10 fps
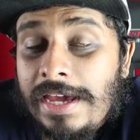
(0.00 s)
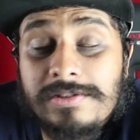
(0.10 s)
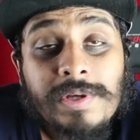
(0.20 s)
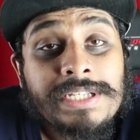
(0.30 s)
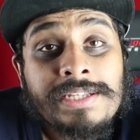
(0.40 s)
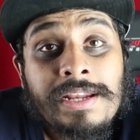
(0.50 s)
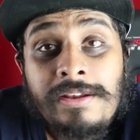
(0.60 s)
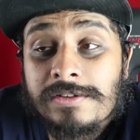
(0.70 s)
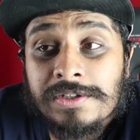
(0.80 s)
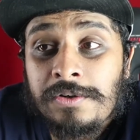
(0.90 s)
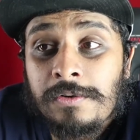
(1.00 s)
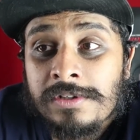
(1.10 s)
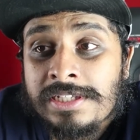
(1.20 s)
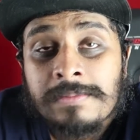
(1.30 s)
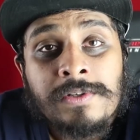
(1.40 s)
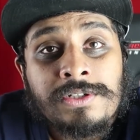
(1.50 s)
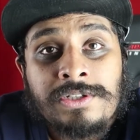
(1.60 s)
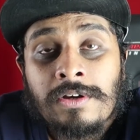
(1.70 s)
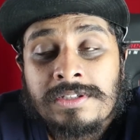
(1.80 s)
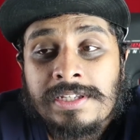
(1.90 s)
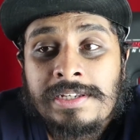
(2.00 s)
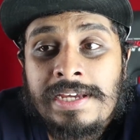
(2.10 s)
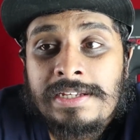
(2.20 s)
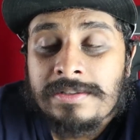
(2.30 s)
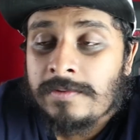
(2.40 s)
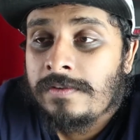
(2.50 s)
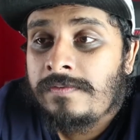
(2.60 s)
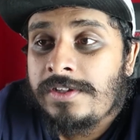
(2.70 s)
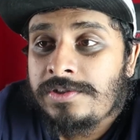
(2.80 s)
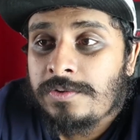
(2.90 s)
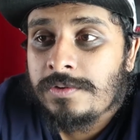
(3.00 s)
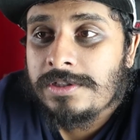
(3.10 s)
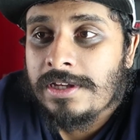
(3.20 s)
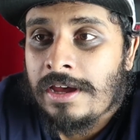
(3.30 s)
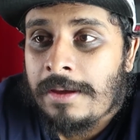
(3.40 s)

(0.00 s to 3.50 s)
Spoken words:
Yeah, so as I said, it looks cool. There's some good shots in there, some good visuals.